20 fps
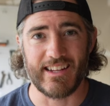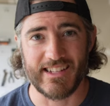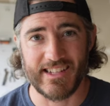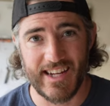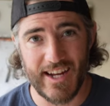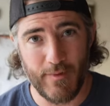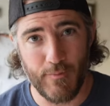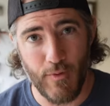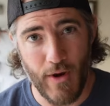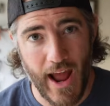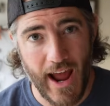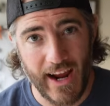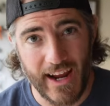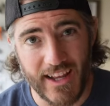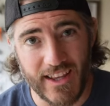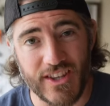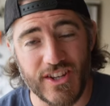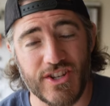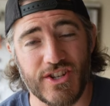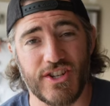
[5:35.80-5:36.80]
a seat
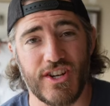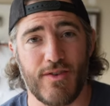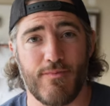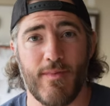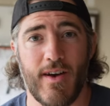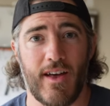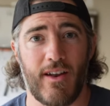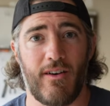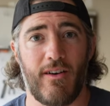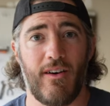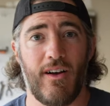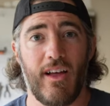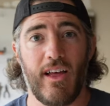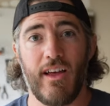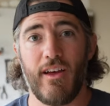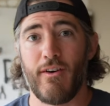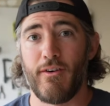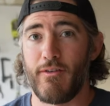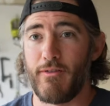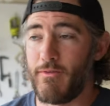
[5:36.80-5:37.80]
bracket to sheet metal
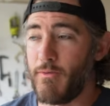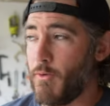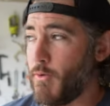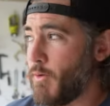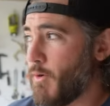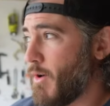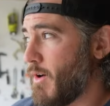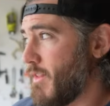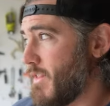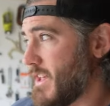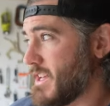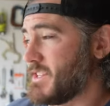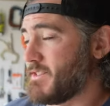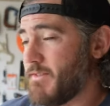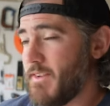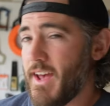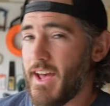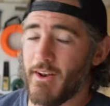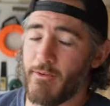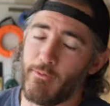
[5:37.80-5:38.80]
for this
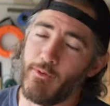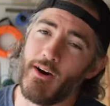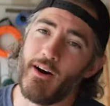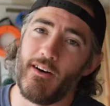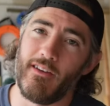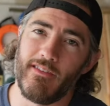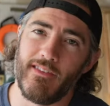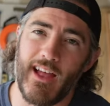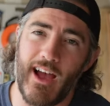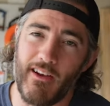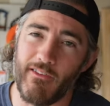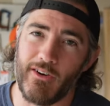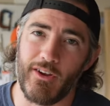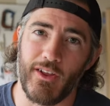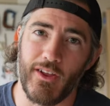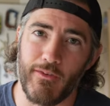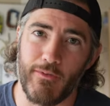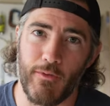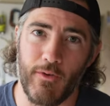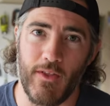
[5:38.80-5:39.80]
van. Well, not
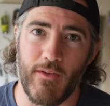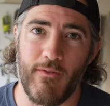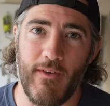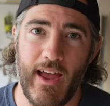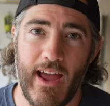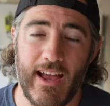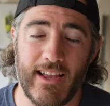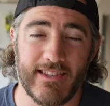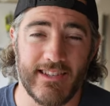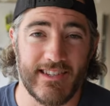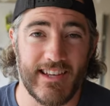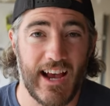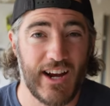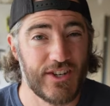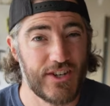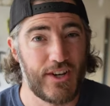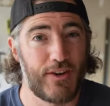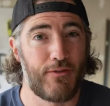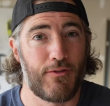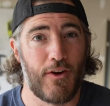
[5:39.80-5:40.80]
really for the vans. It's
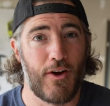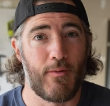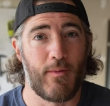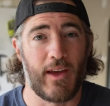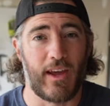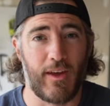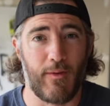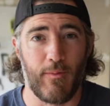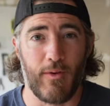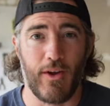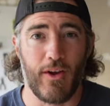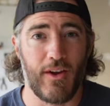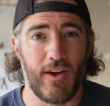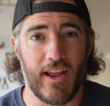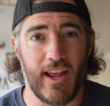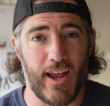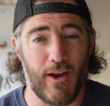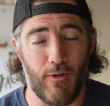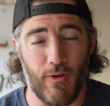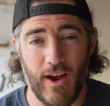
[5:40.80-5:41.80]
actually from a
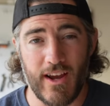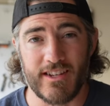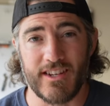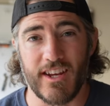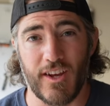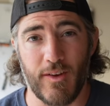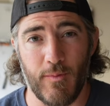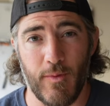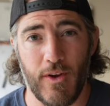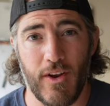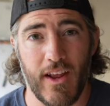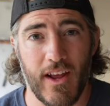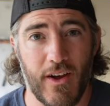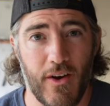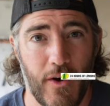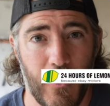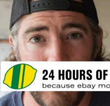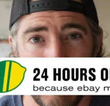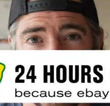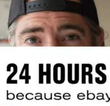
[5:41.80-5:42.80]
community, a racing community
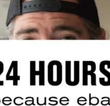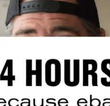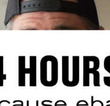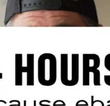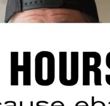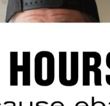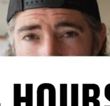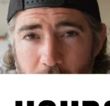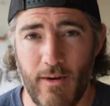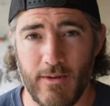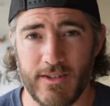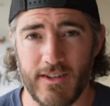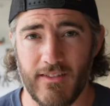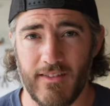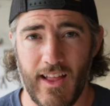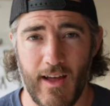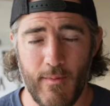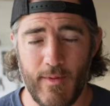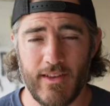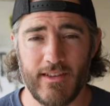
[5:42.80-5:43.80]
called 24 Hours of
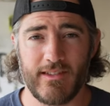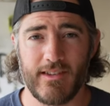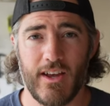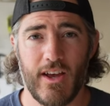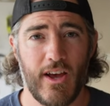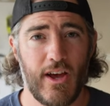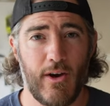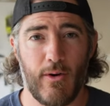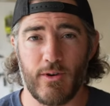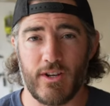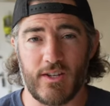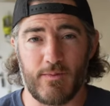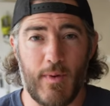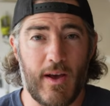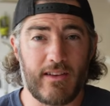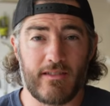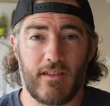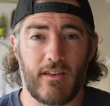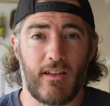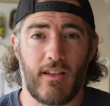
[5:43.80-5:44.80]
Lemons, which is
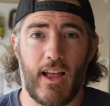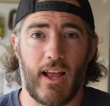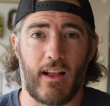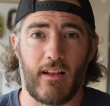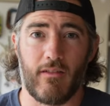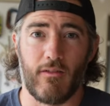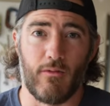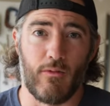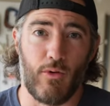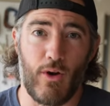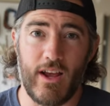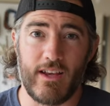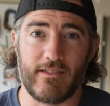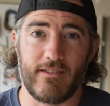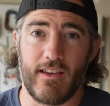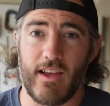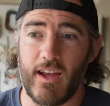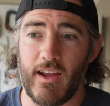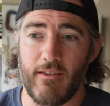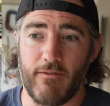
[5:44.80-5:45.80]
basically like
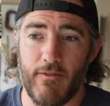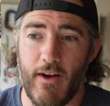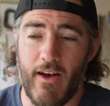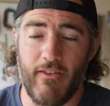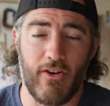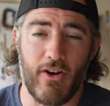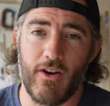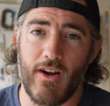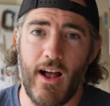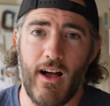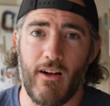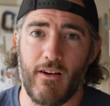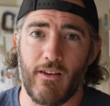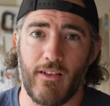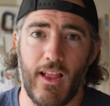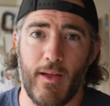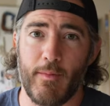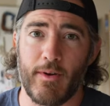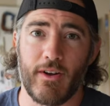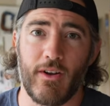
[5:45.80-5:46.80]
racing $500
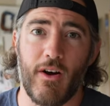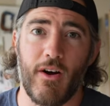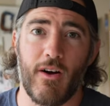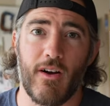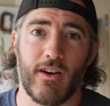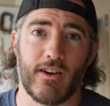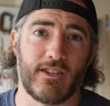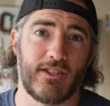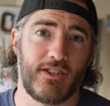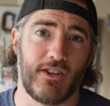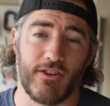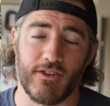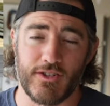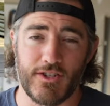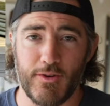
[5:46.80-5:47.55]
lemon cars. You soup